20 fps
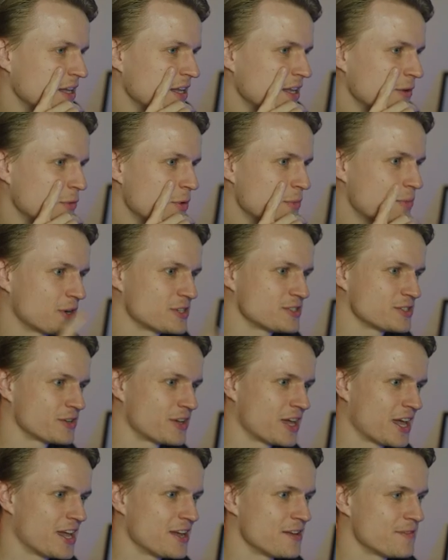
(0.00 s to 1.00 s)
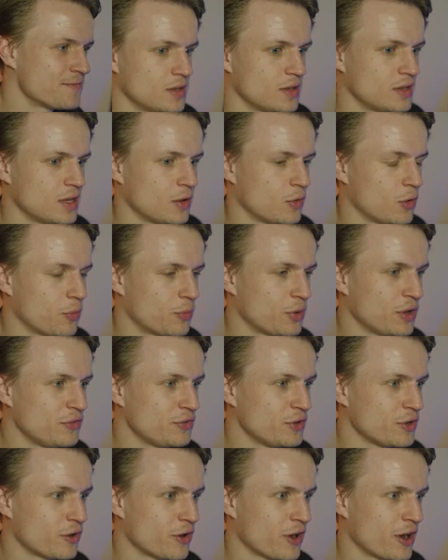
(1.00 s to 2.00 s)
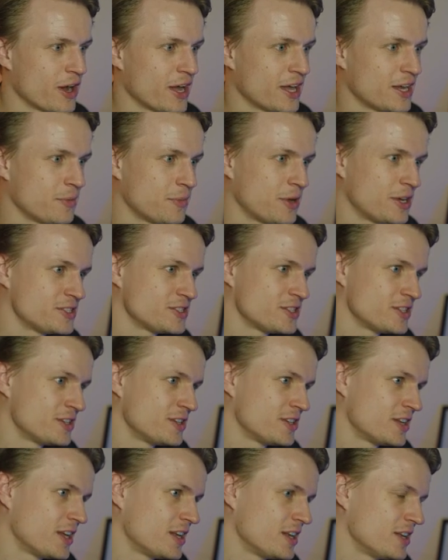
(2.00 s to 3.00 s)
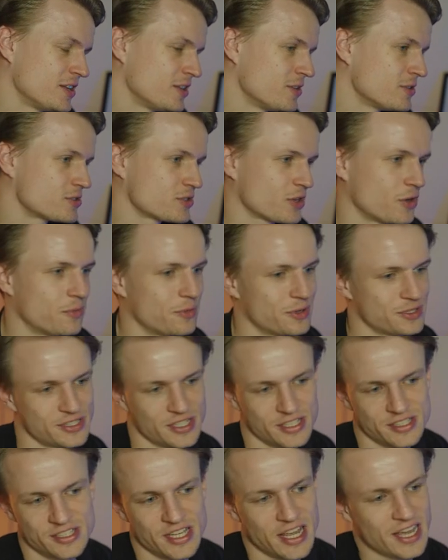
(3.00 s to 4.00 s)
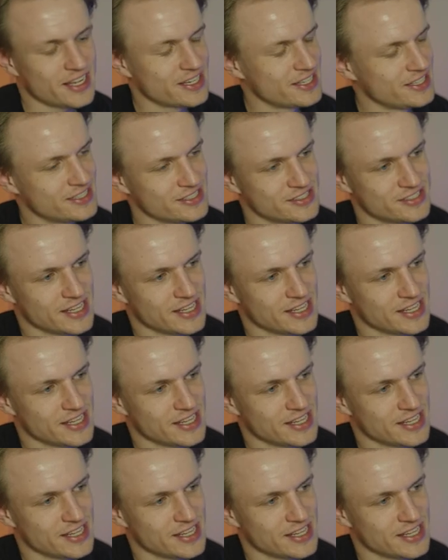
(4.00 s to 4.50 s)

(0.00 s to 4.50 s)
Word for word: And then we press OK. Now we'll preview our animation and it looks almost exactly the